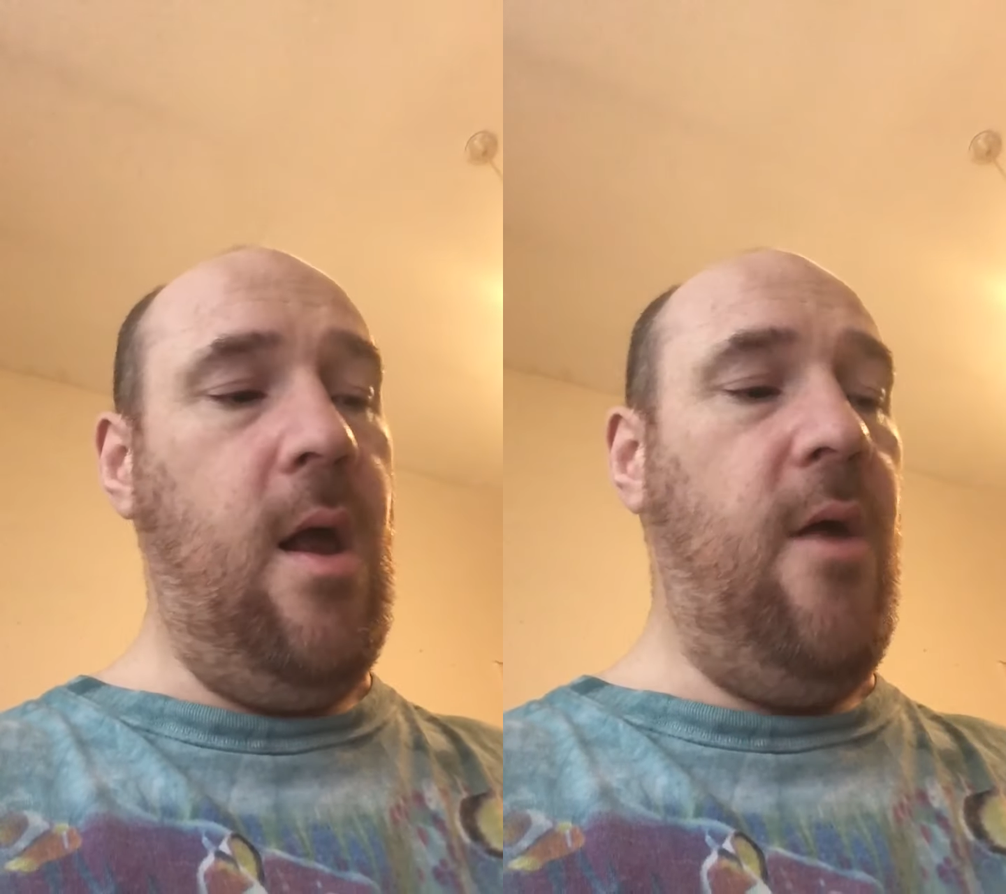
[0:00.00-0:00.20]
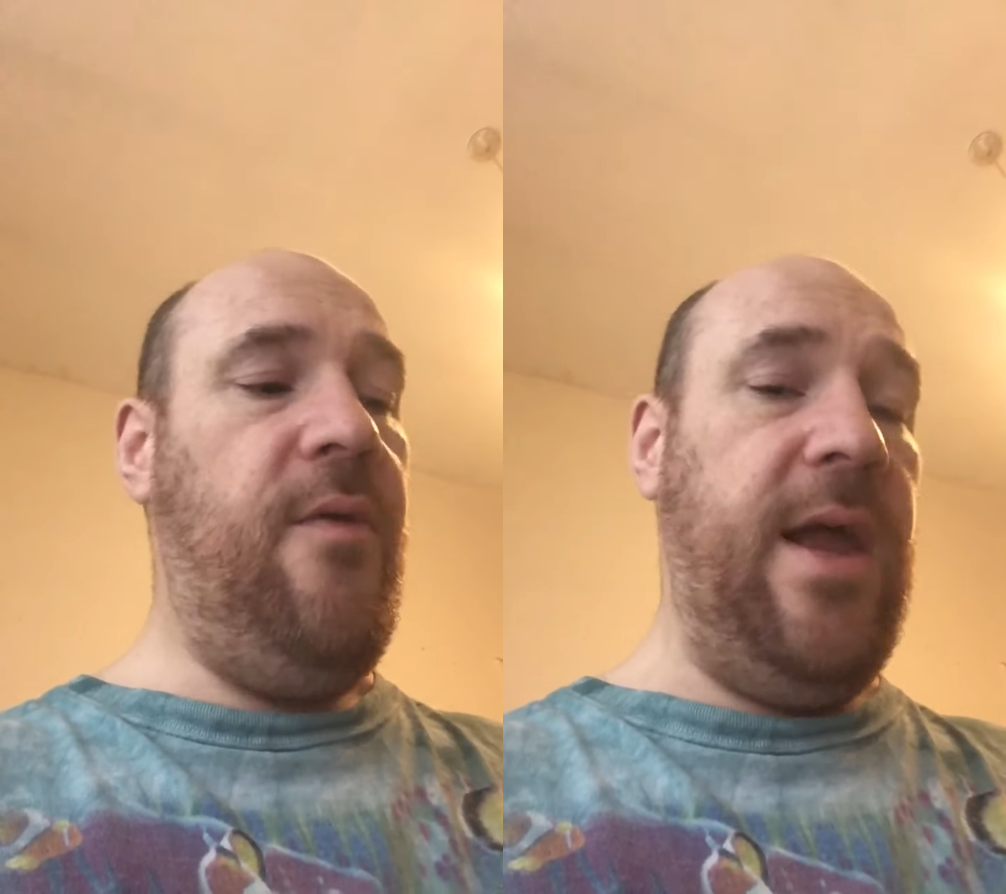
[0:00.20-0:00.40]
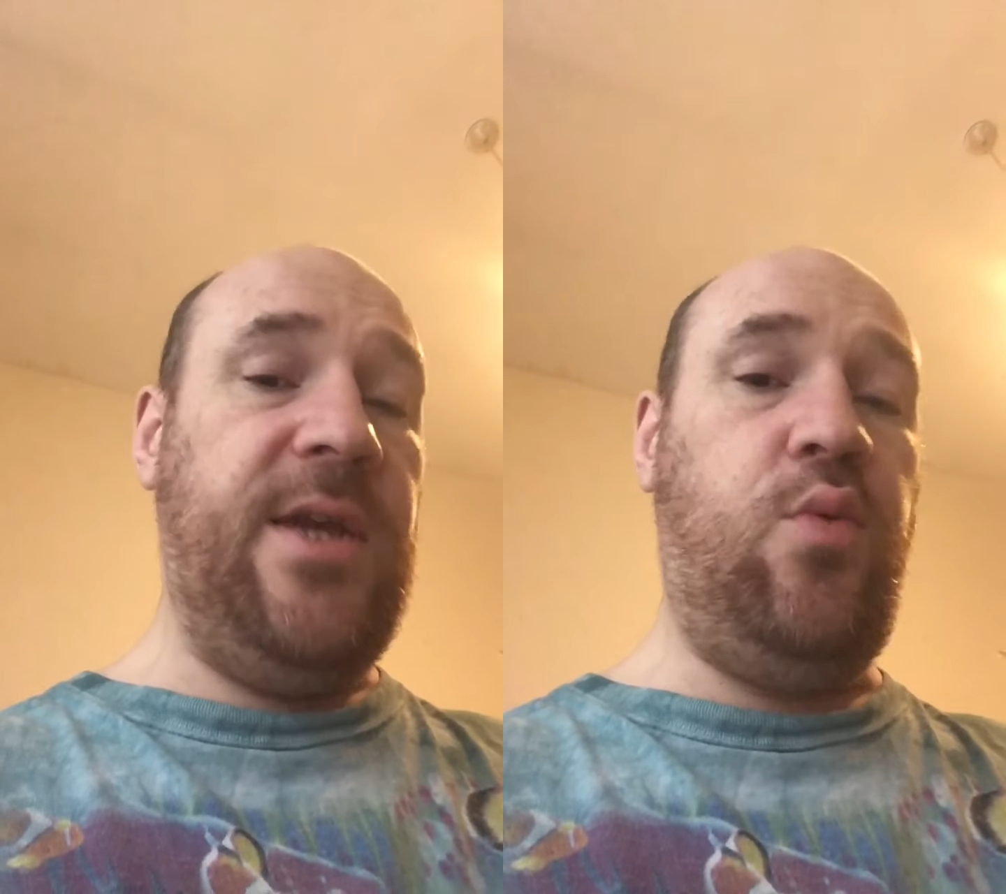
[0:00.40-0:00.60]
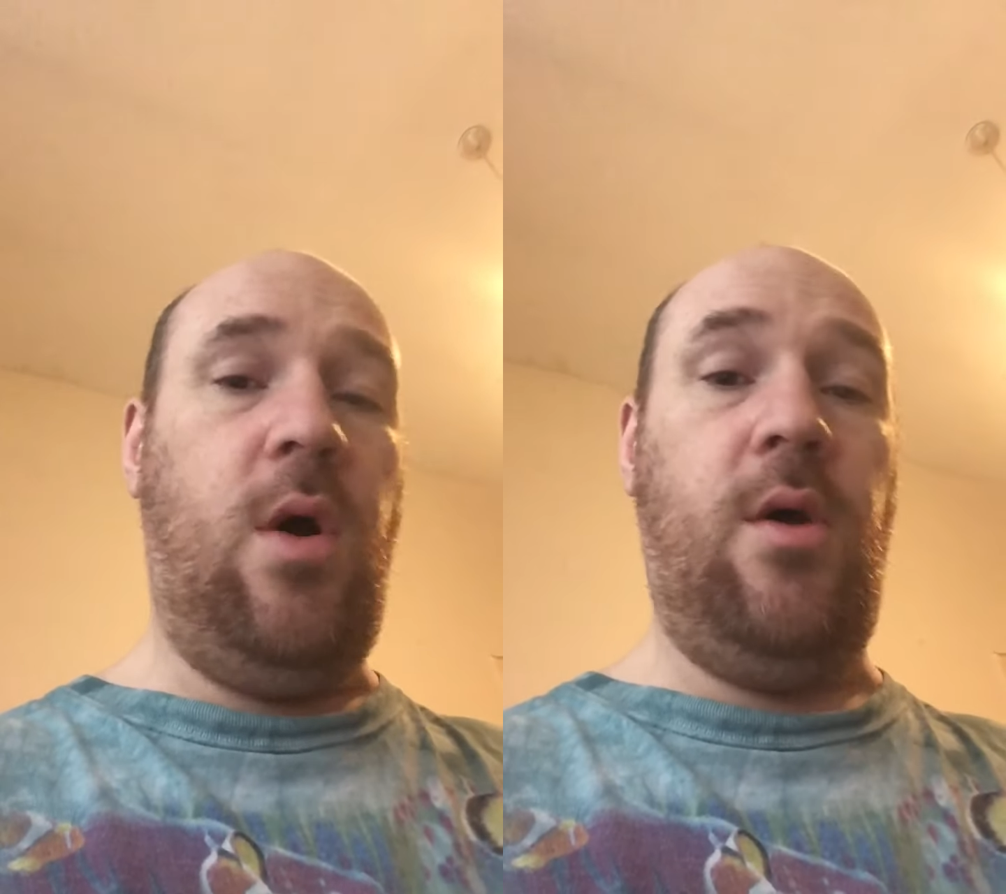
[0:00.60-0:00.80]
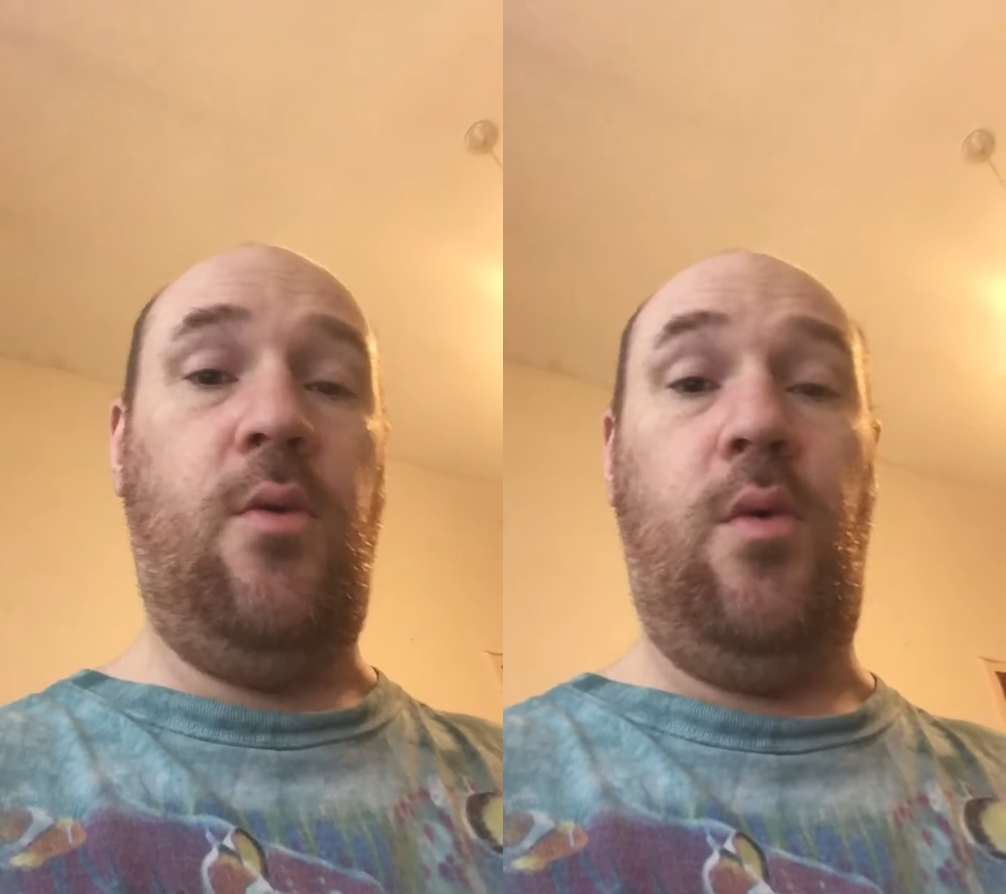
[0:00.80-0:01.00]
this
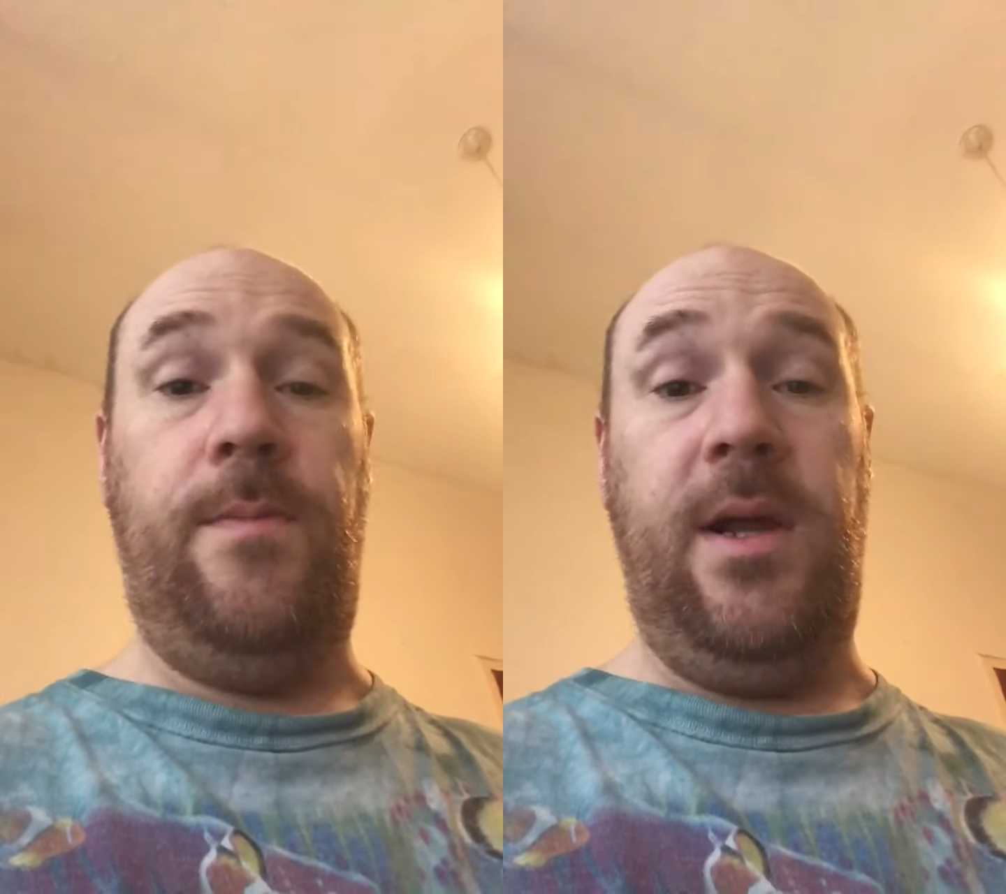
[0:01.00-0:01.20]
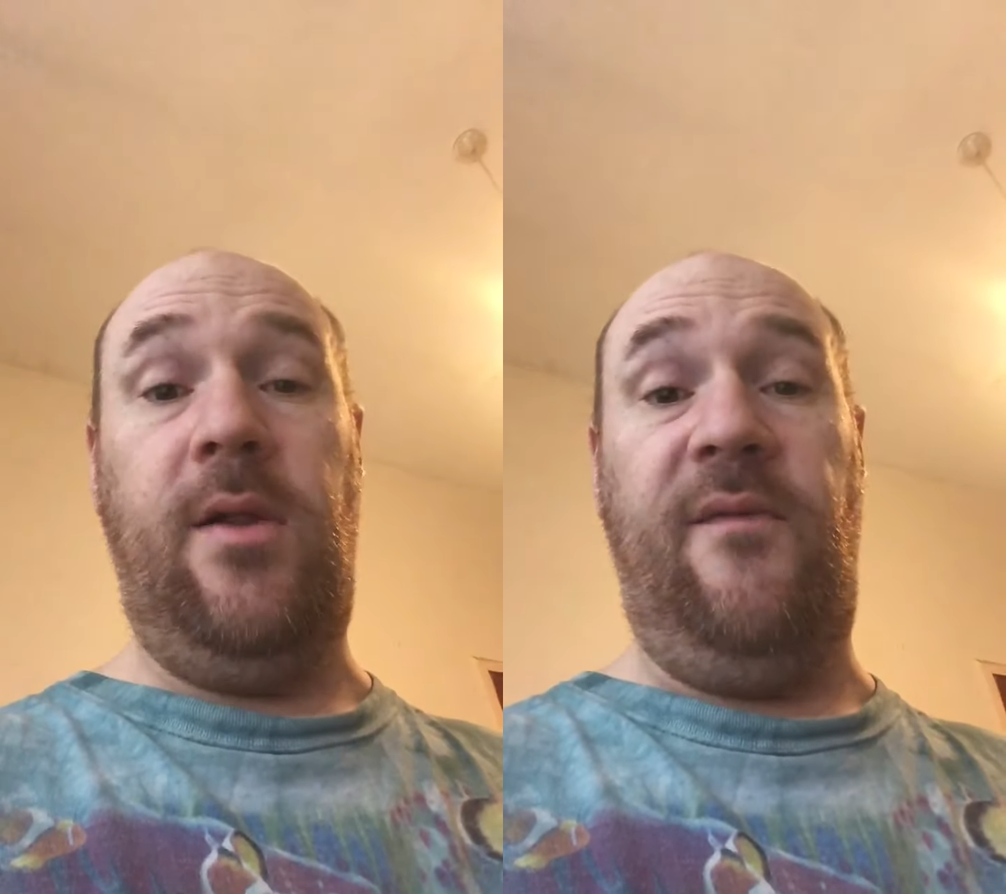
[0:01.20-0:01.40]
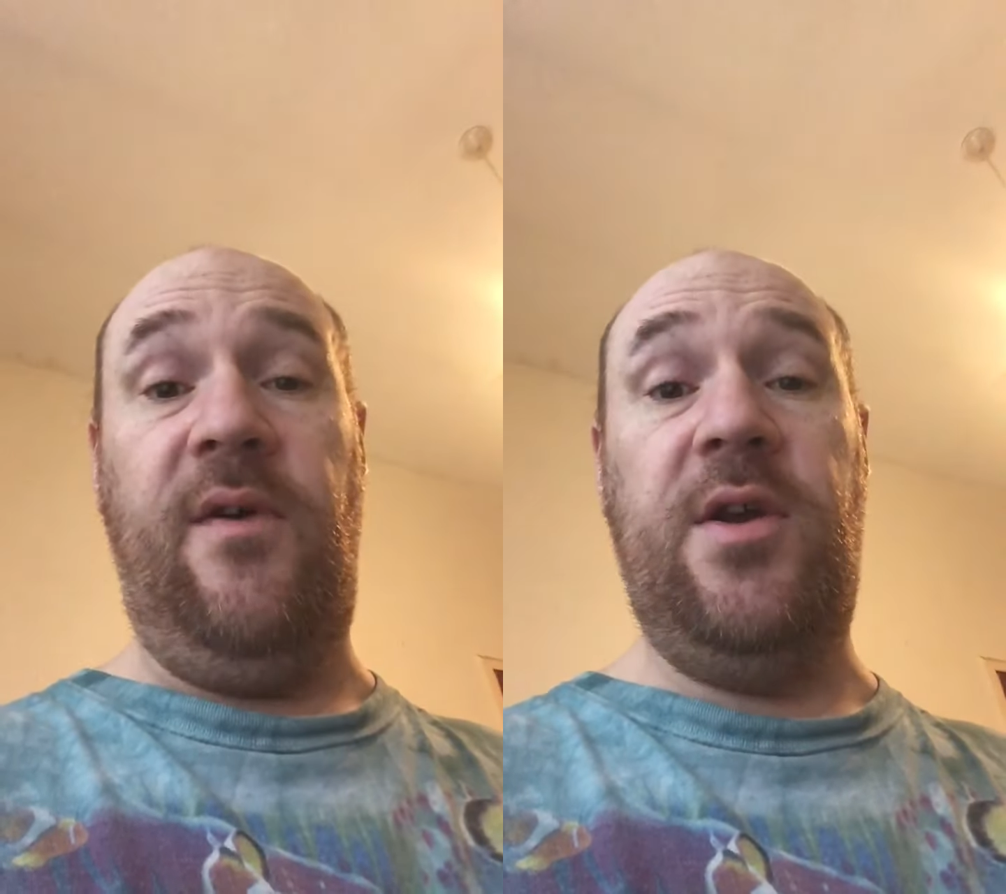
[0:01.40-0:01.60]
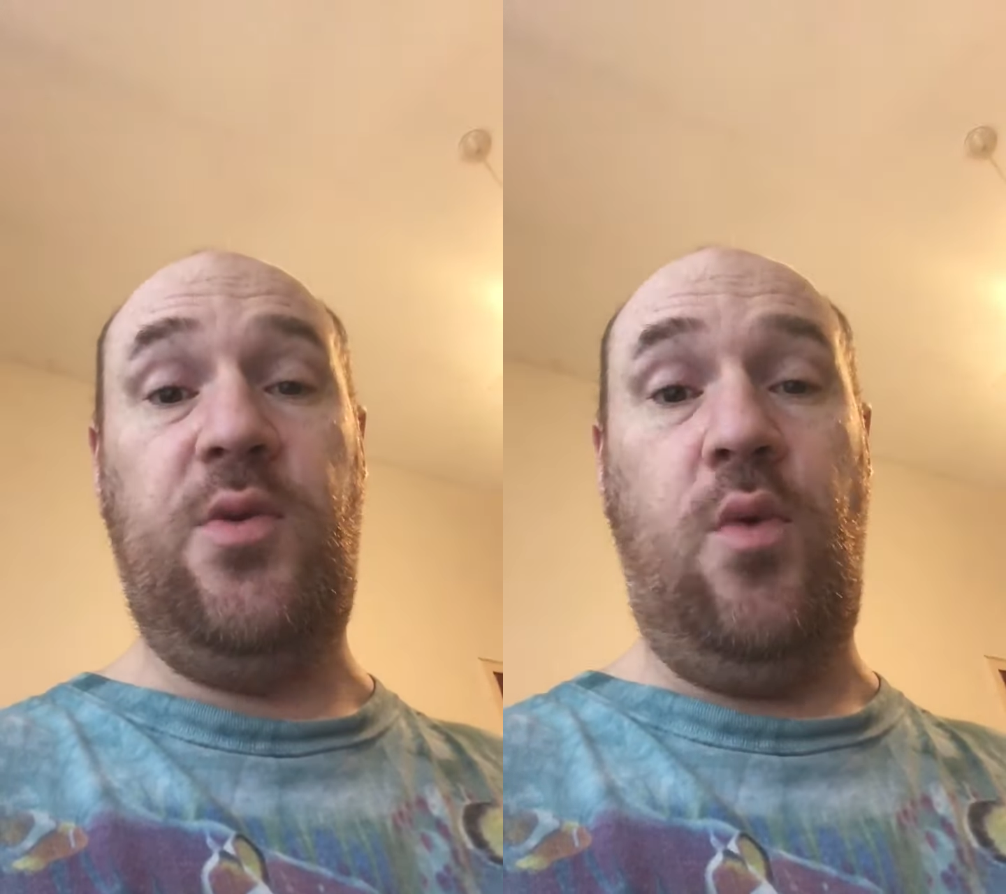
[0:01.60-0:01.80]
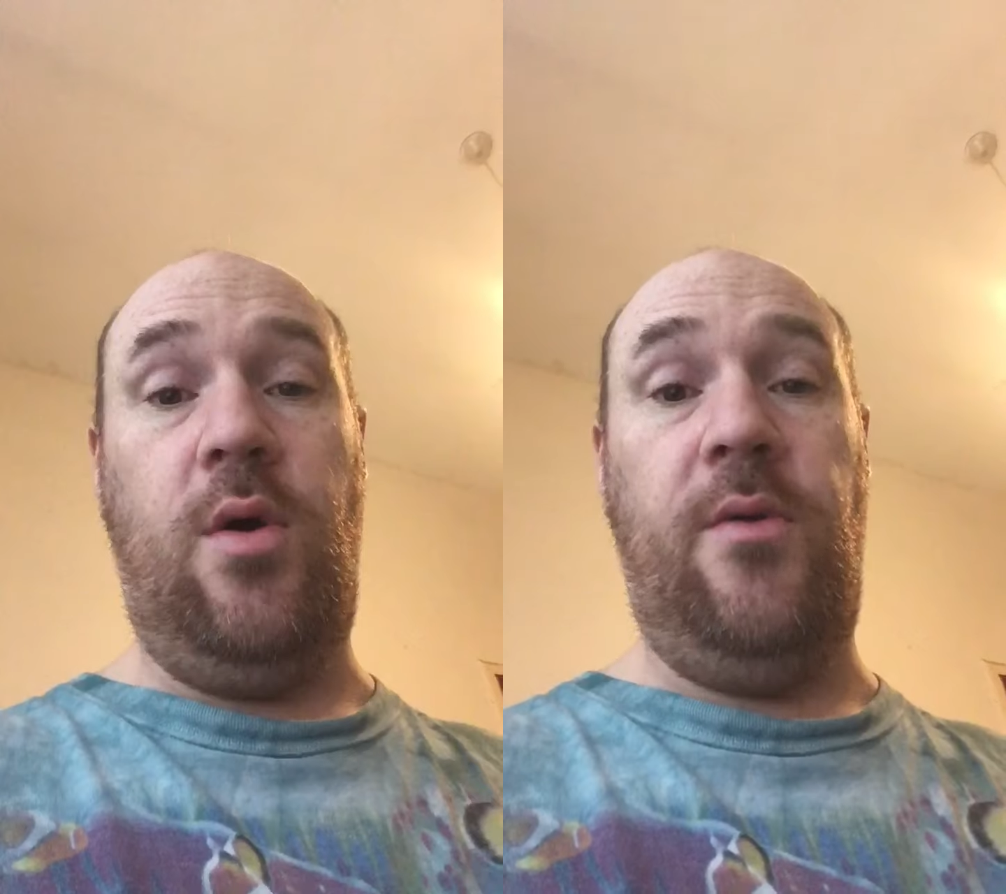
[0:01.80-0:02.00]
one would be the first
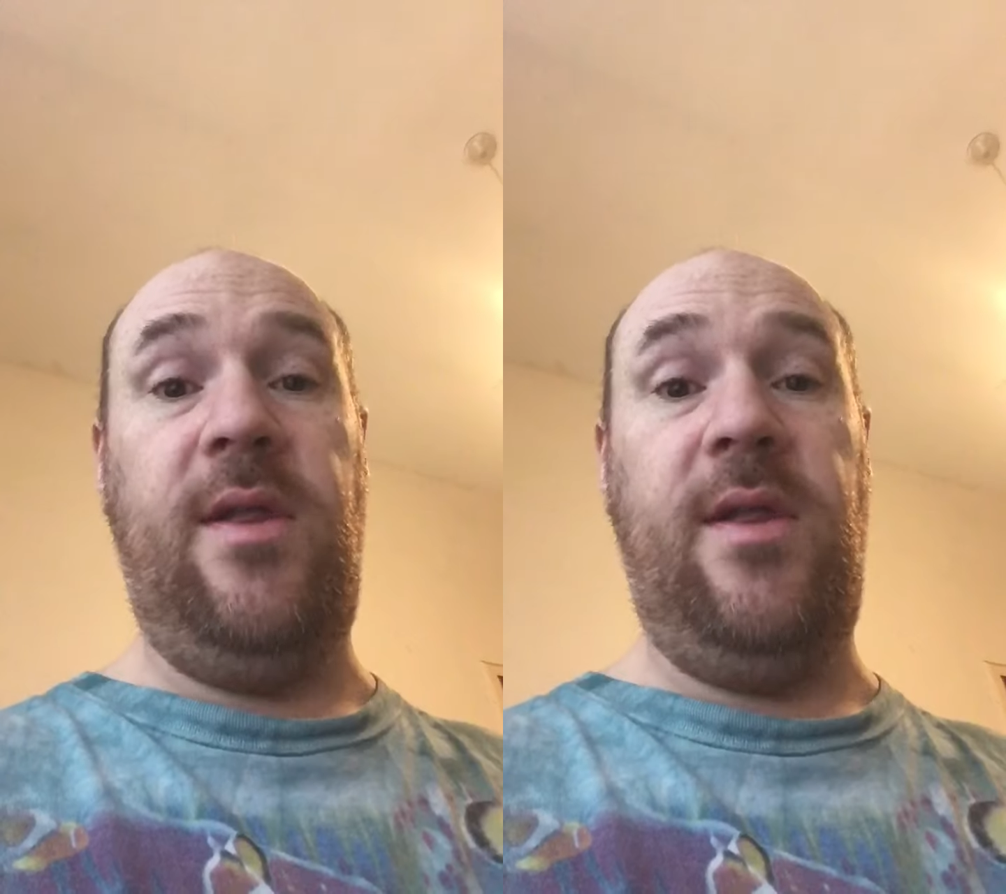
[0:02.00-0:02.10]
one